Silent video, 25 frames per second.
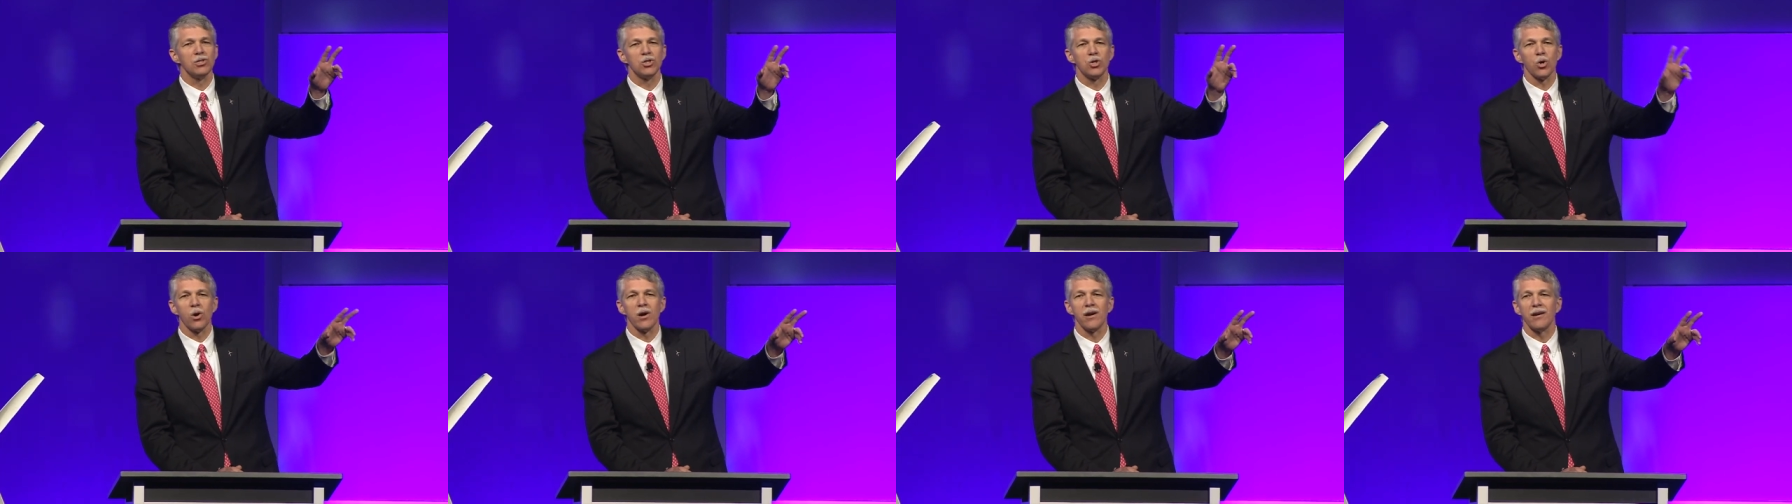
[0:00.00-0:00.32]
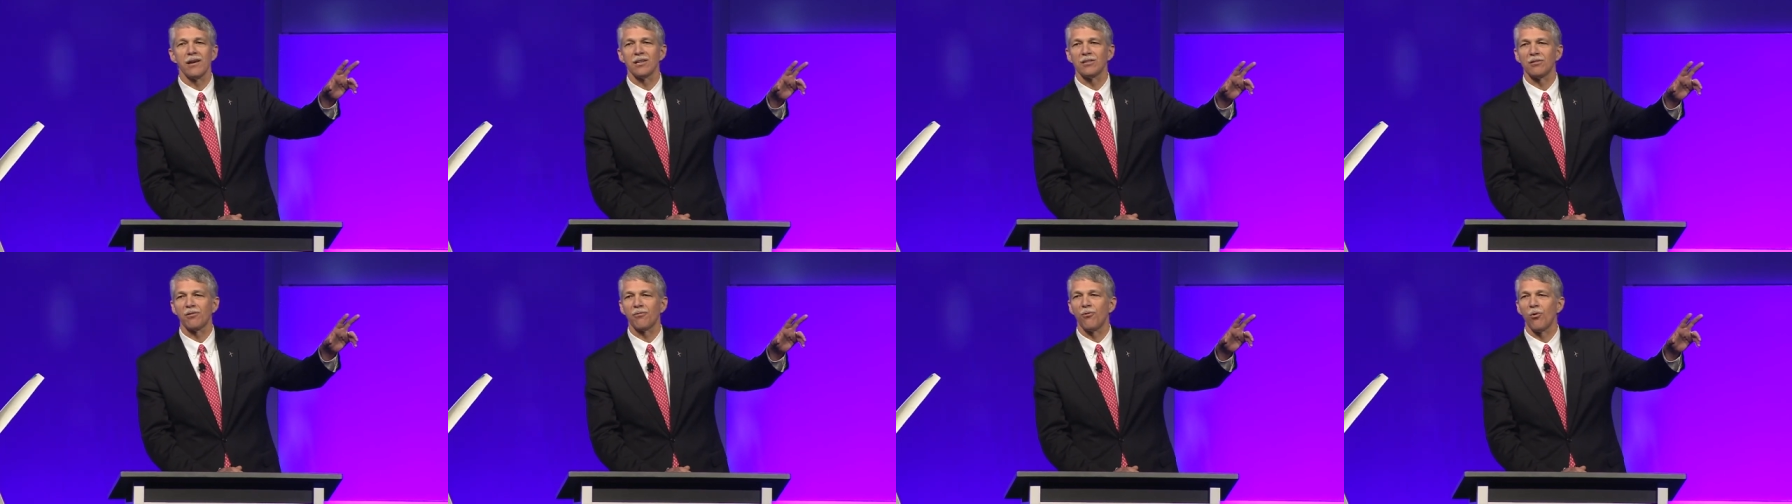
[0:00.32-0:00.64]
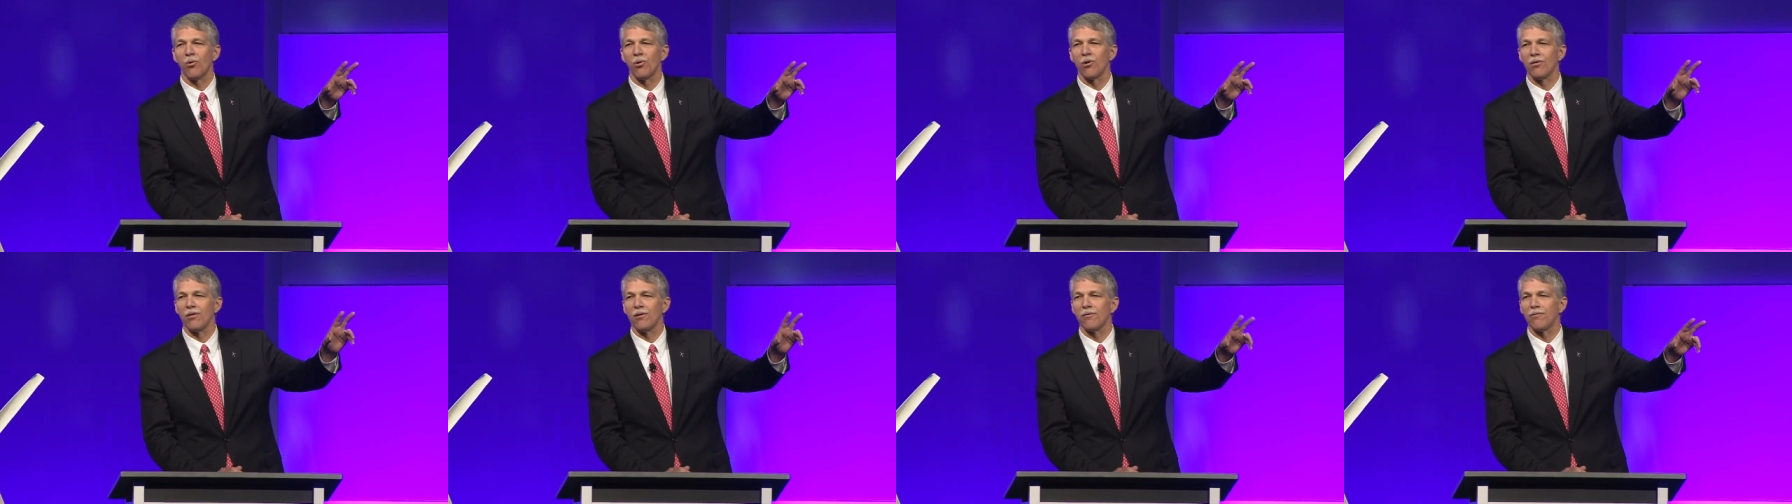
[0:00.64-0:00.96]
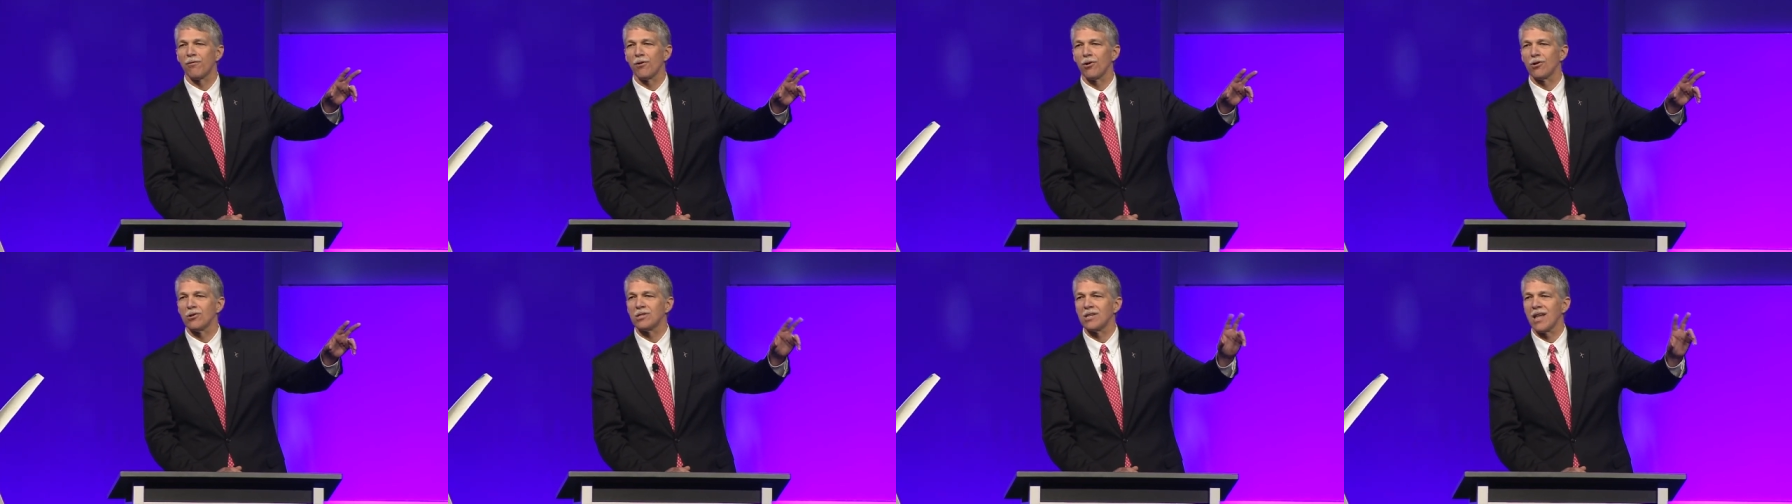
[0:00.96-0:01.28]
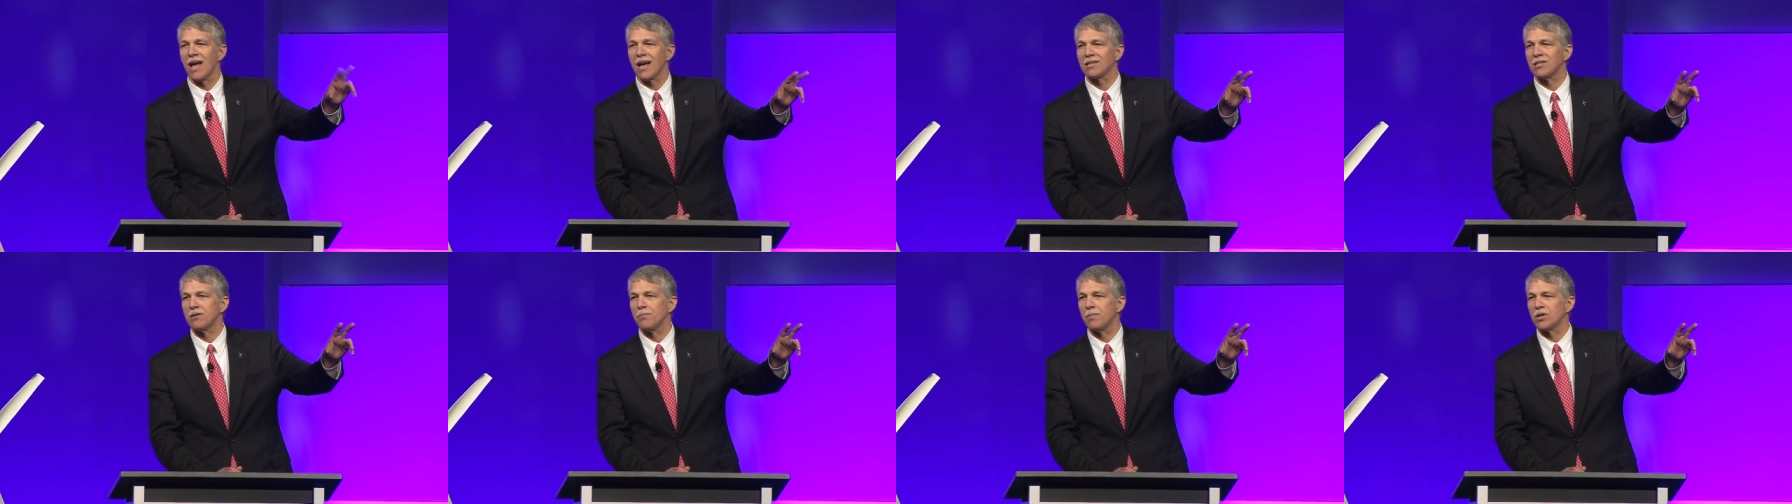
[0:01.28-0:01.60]
join us for the first
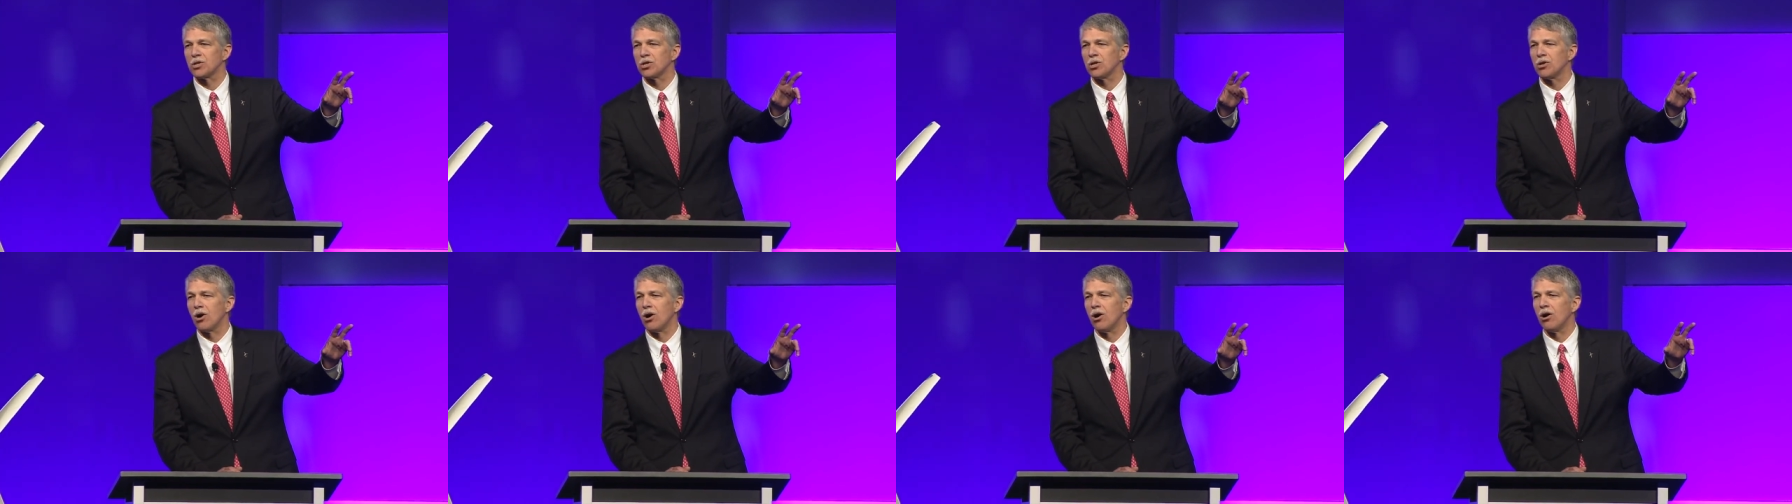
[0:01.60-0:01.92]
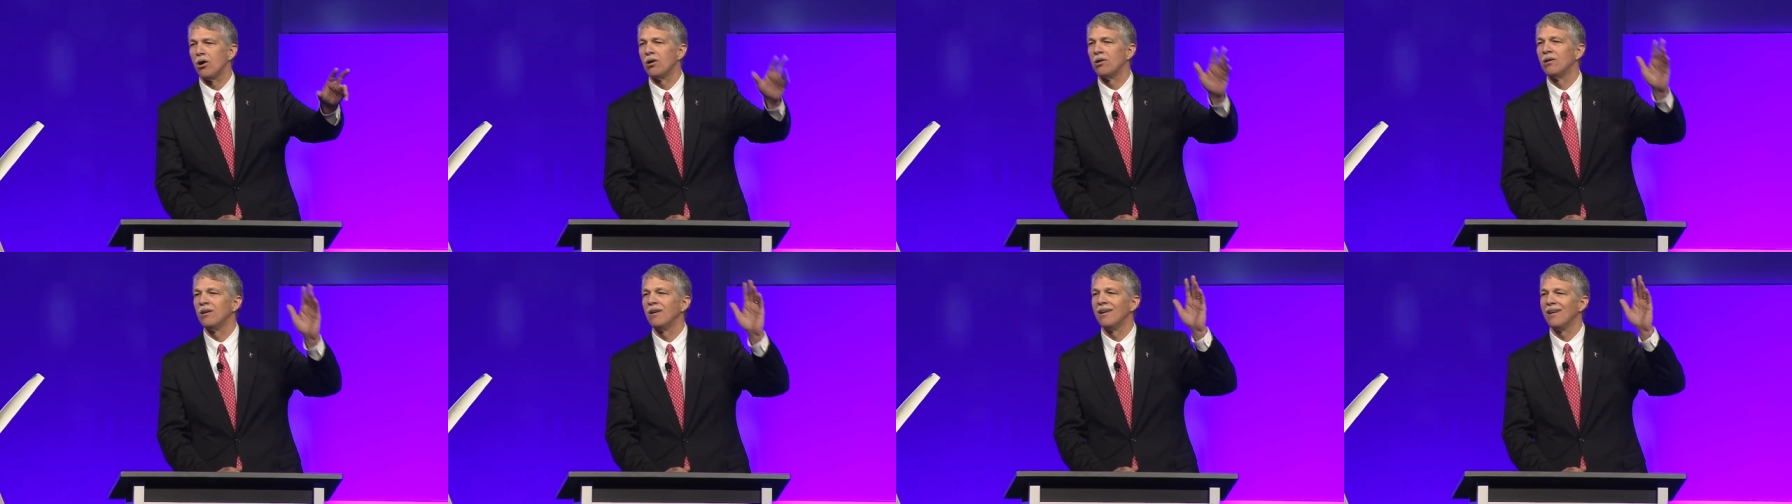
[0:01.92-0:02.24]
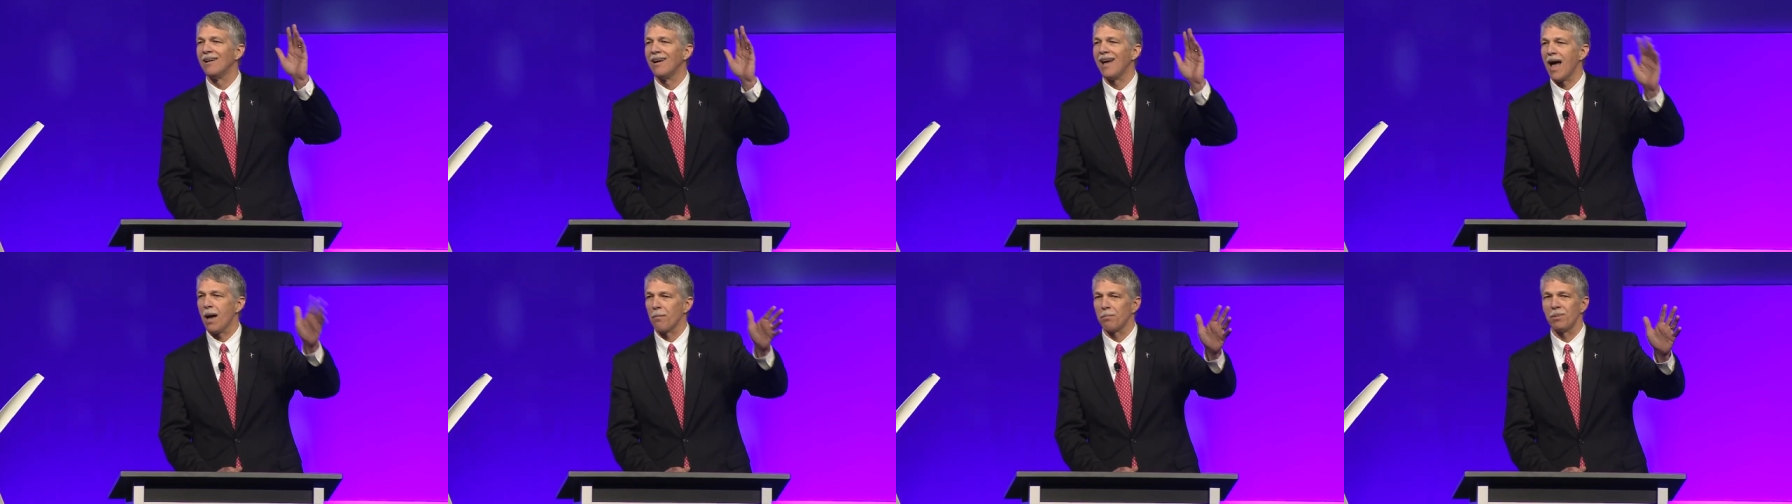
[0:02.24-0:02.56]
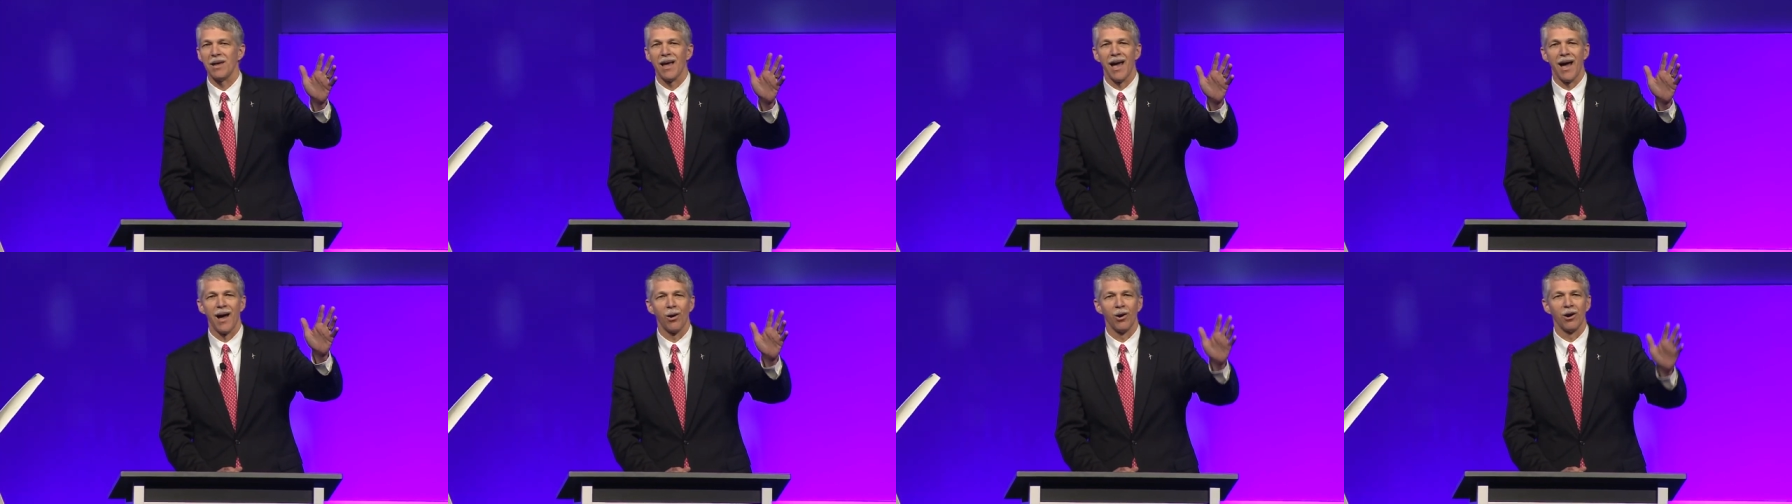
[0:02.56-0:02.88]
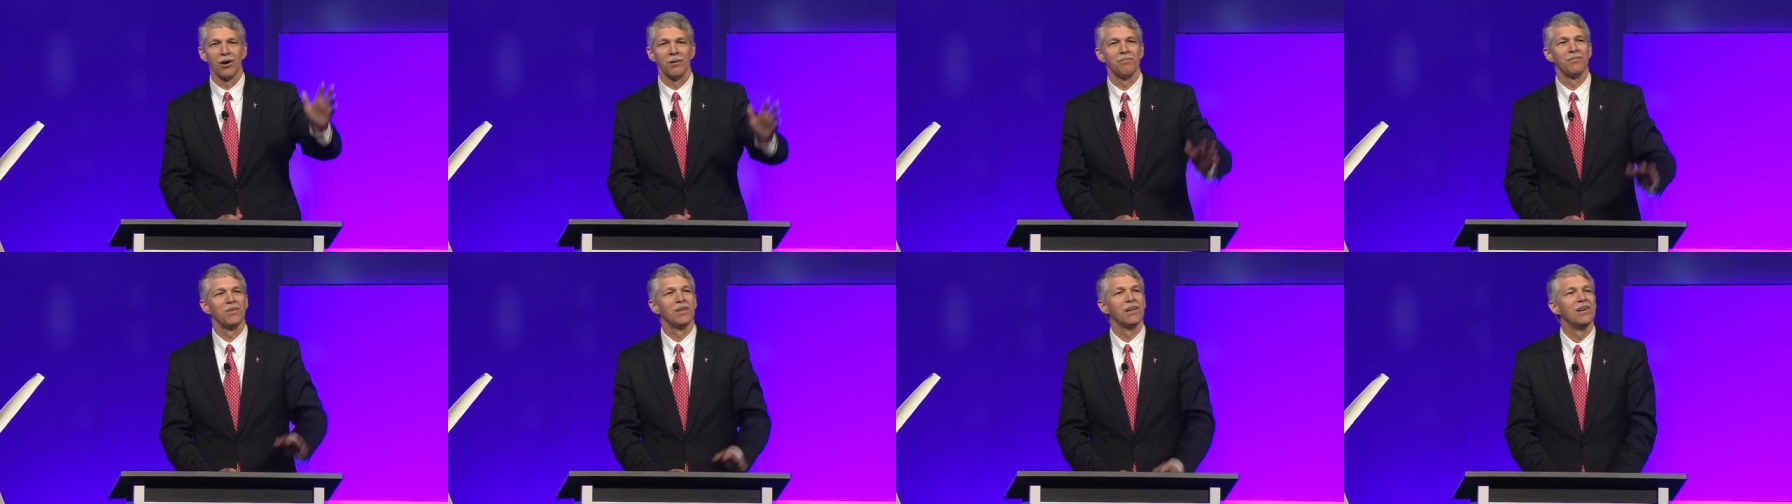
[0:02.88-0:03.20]
exhibition hall happy
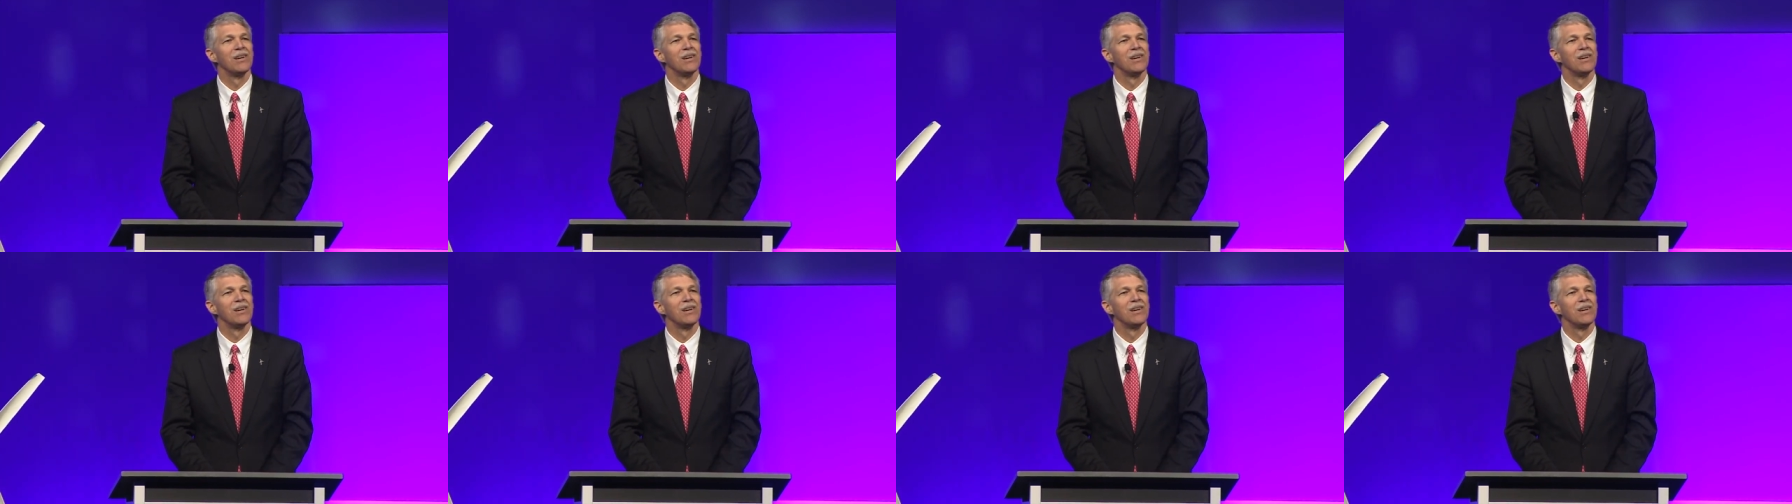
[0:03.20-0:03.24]
hour.